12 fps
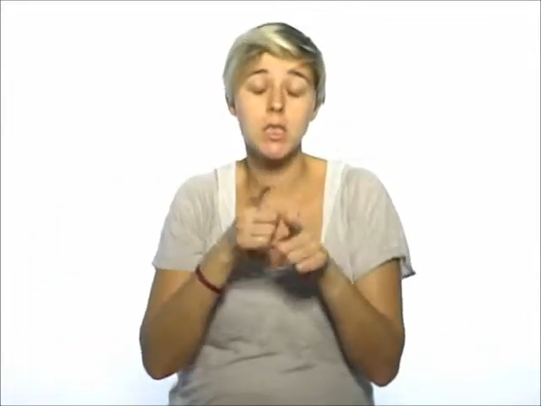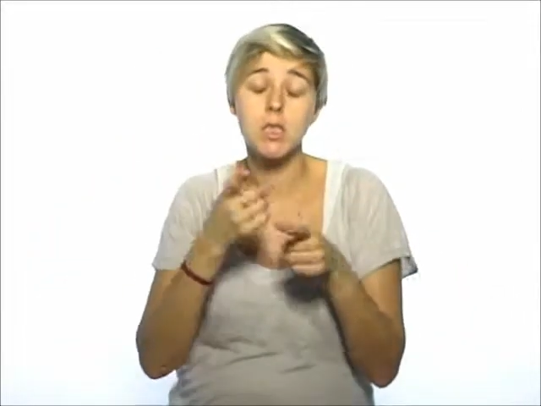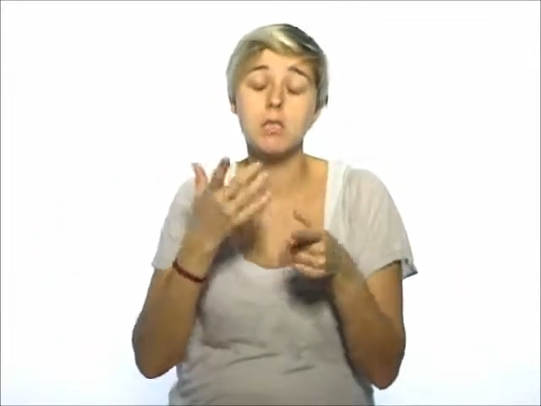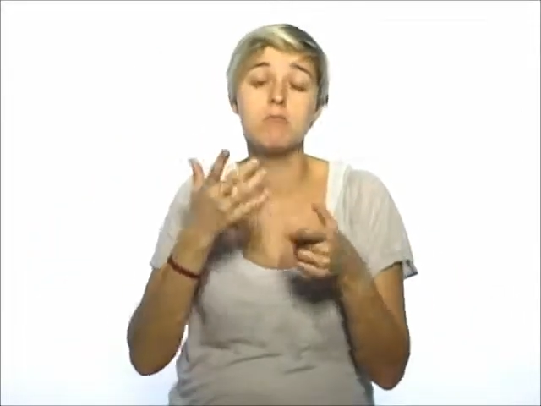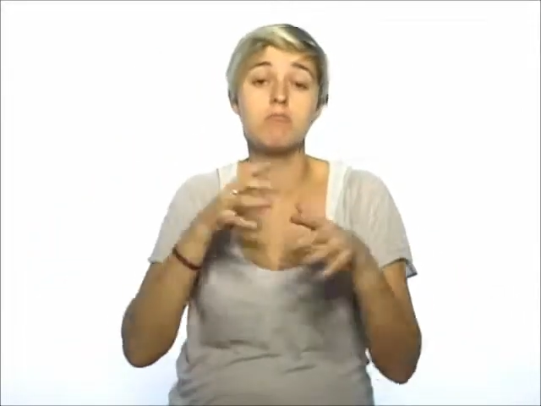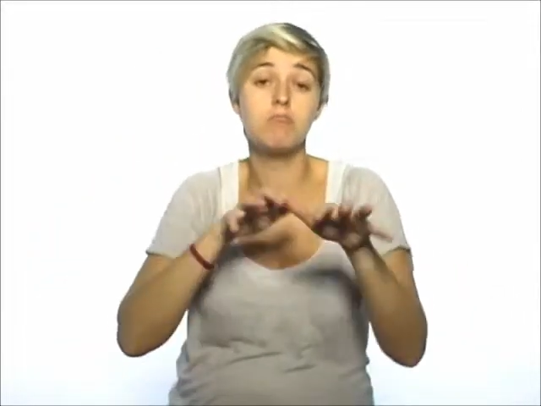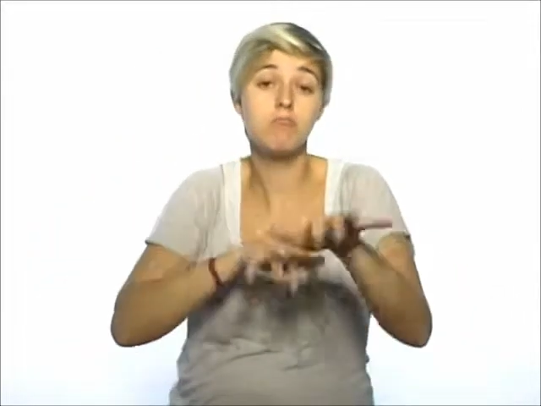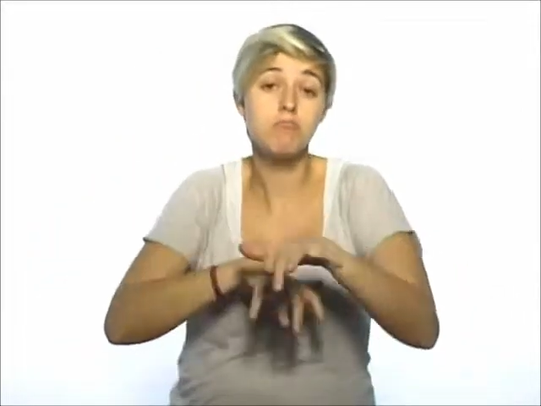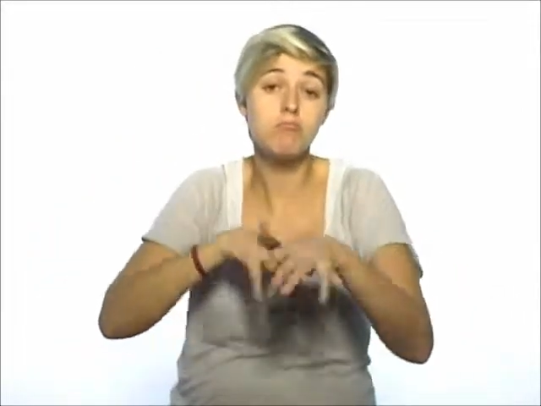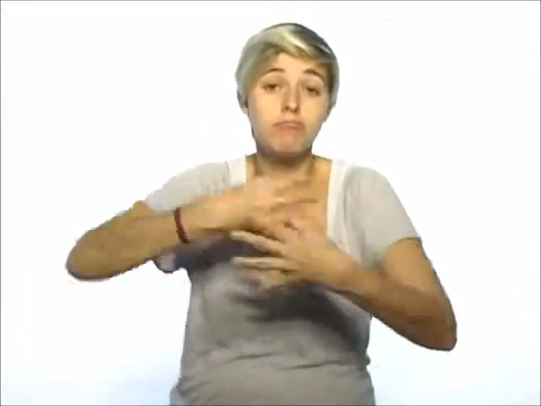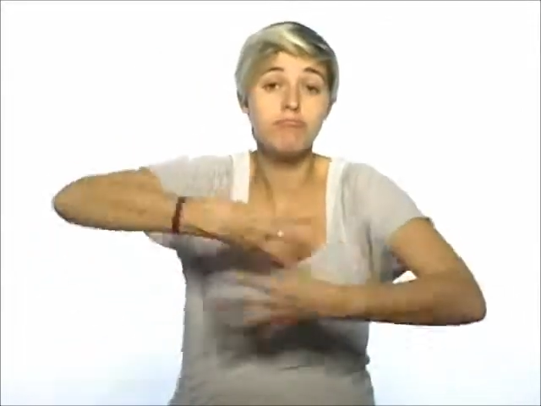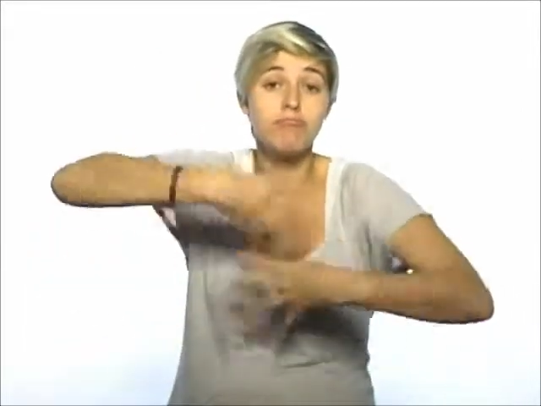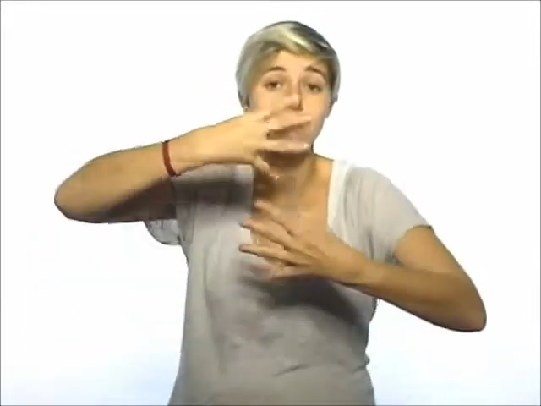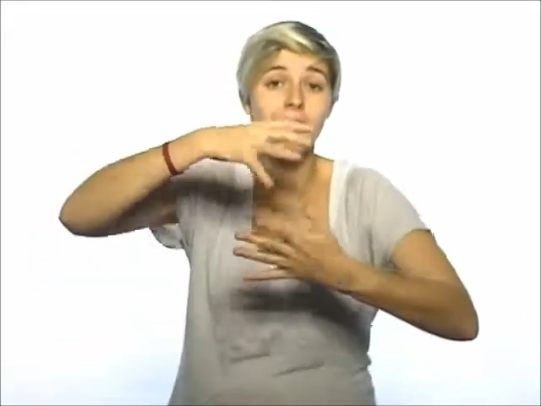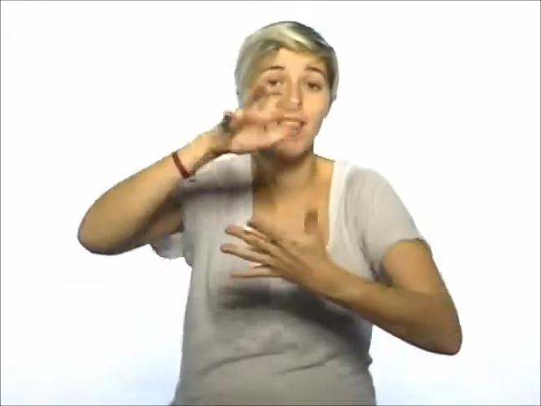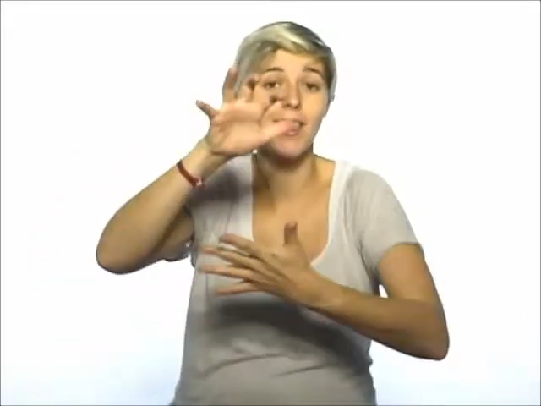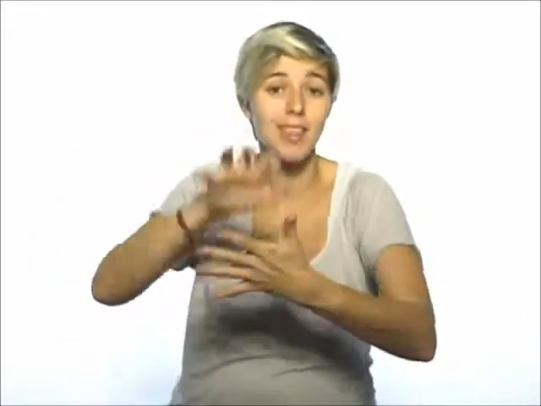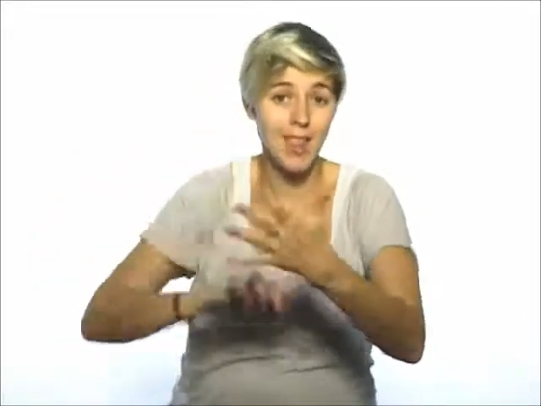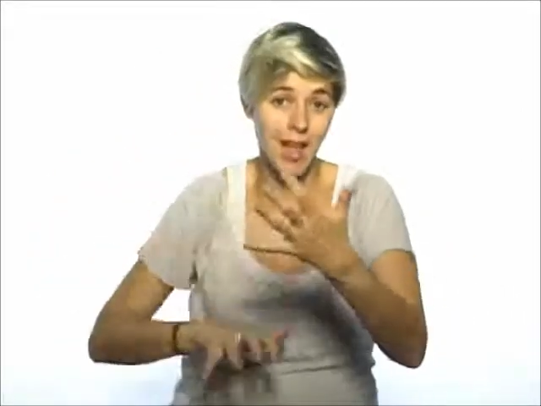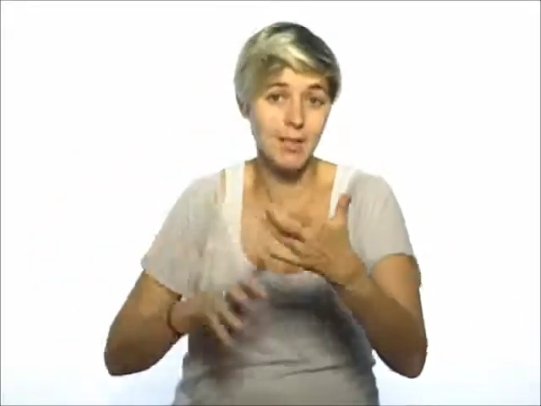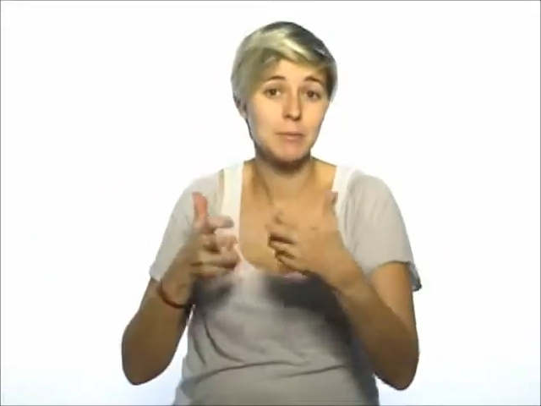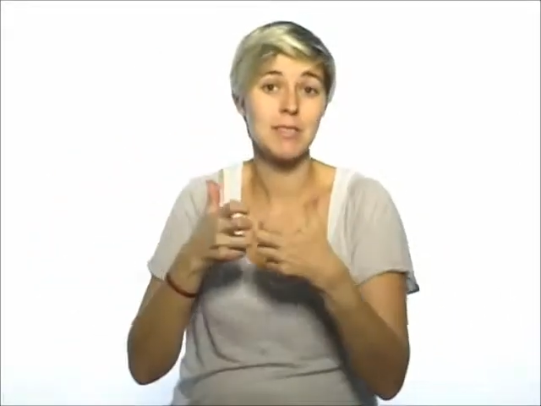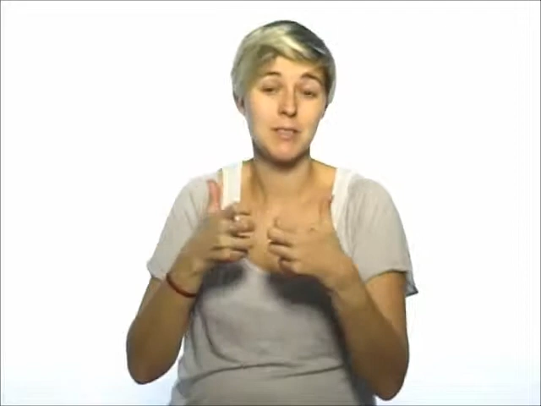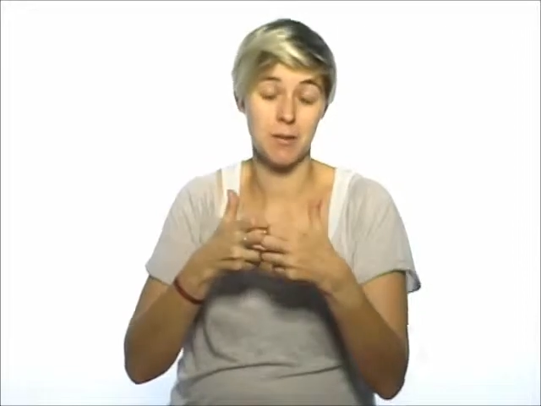professionals working in the
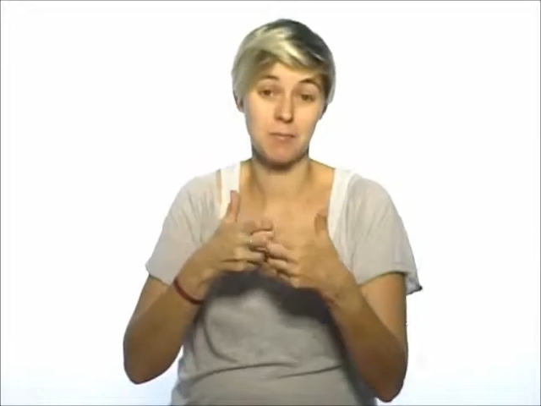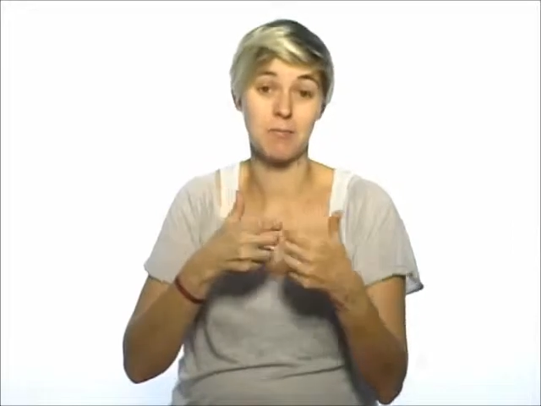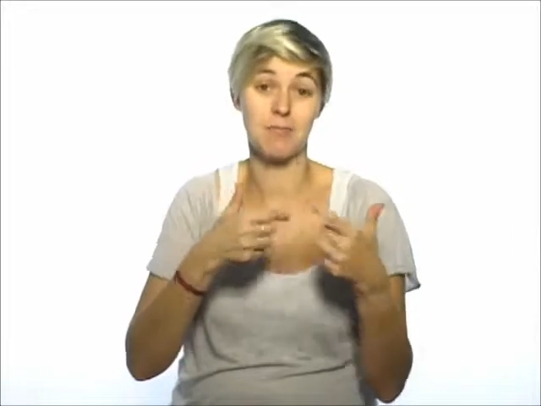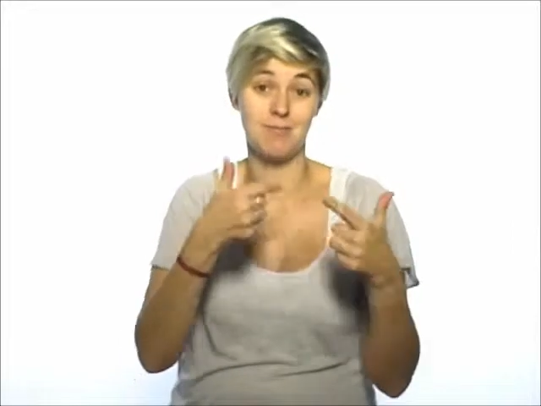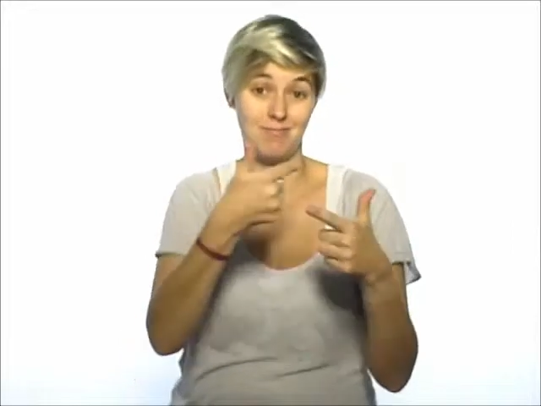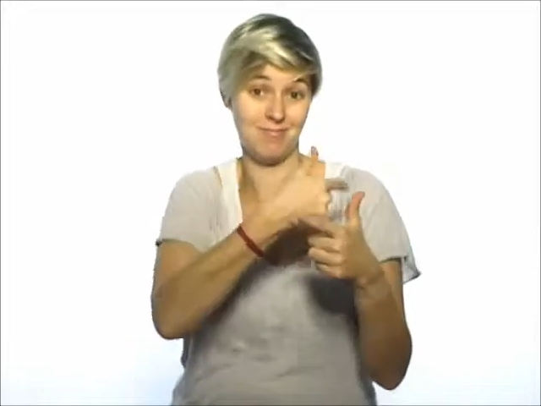relay service,